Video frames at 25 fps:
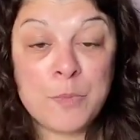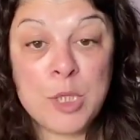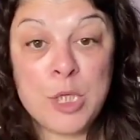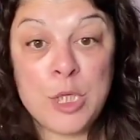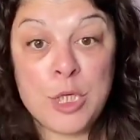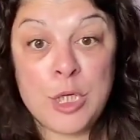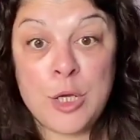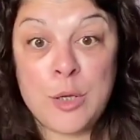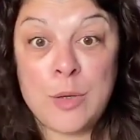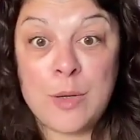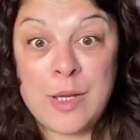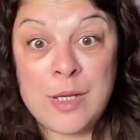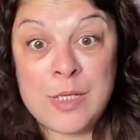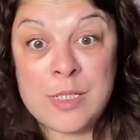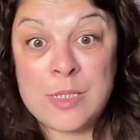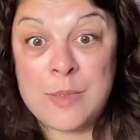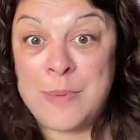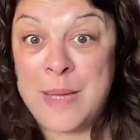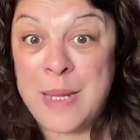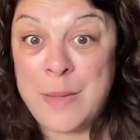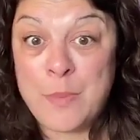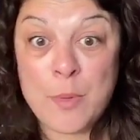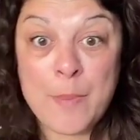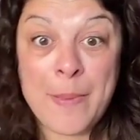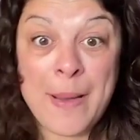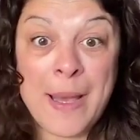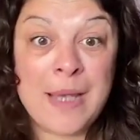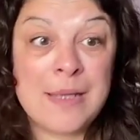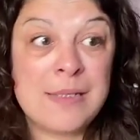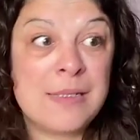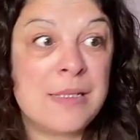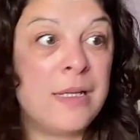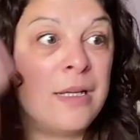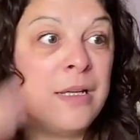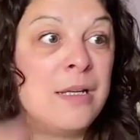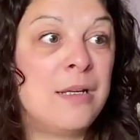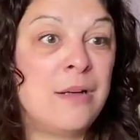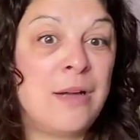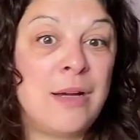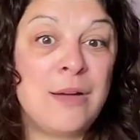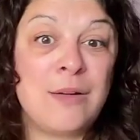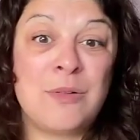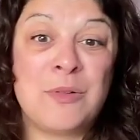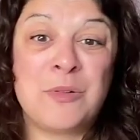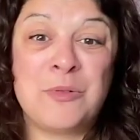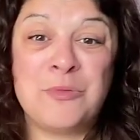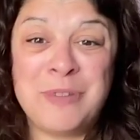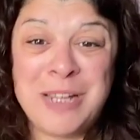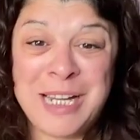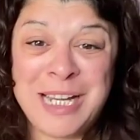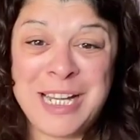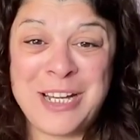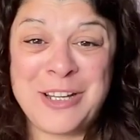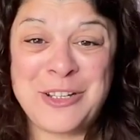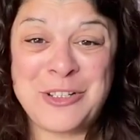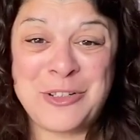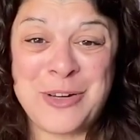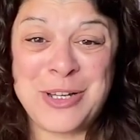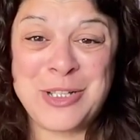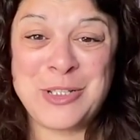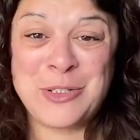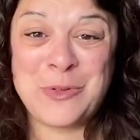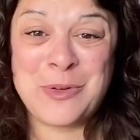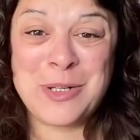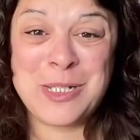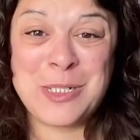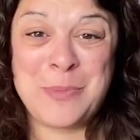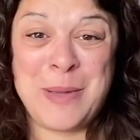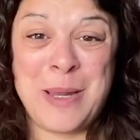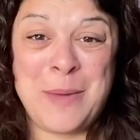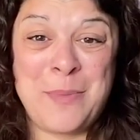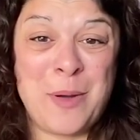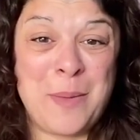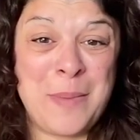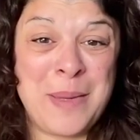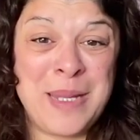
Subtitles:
is a people person. I really enjoy talking to people.